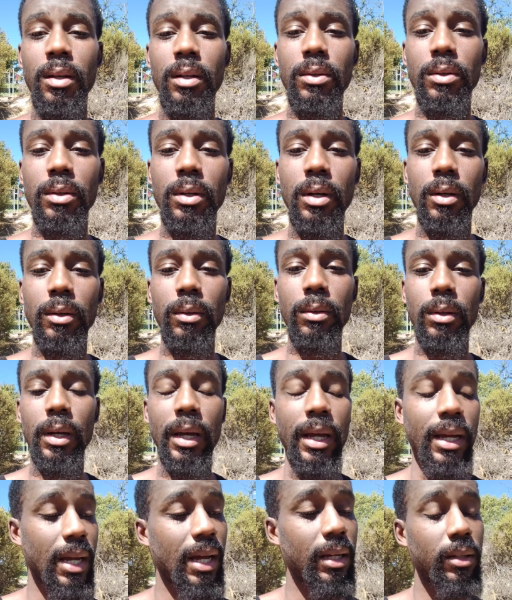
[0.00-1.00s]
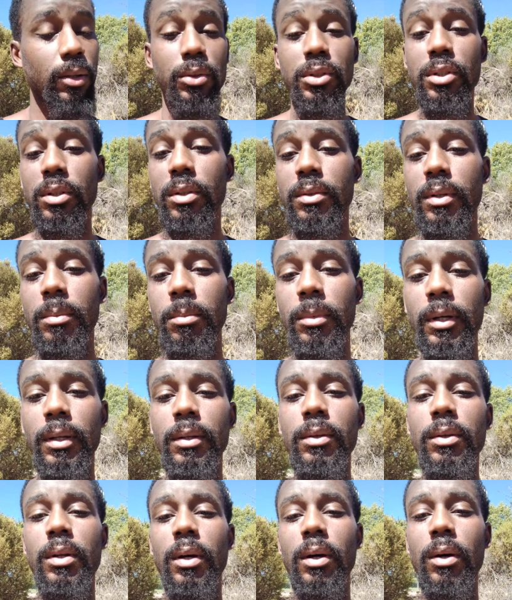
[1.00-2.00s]
I ain't got no children, but
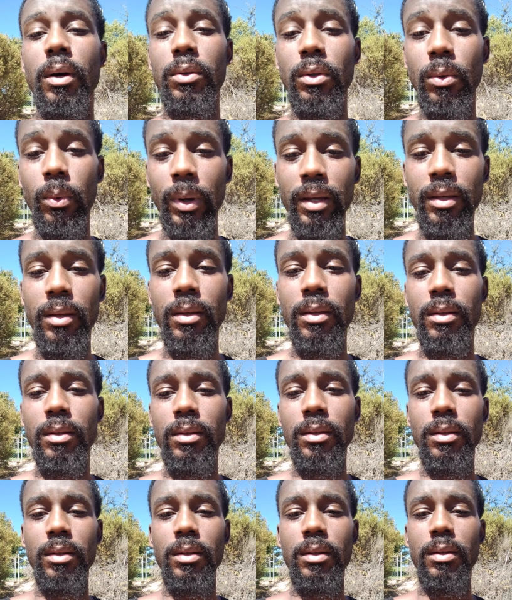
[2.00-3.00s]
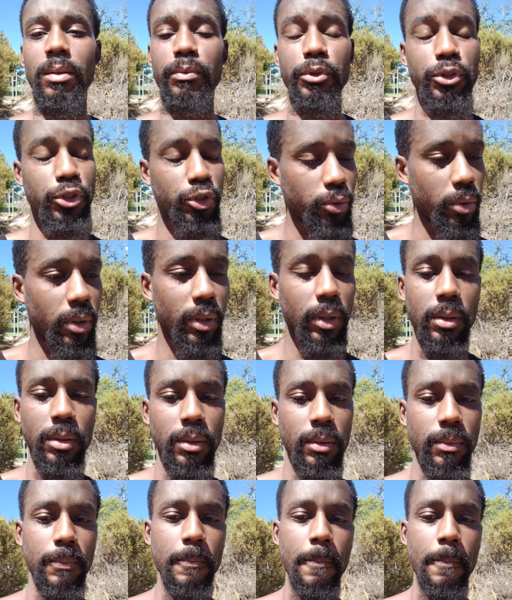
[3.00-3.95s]
on the way for surely.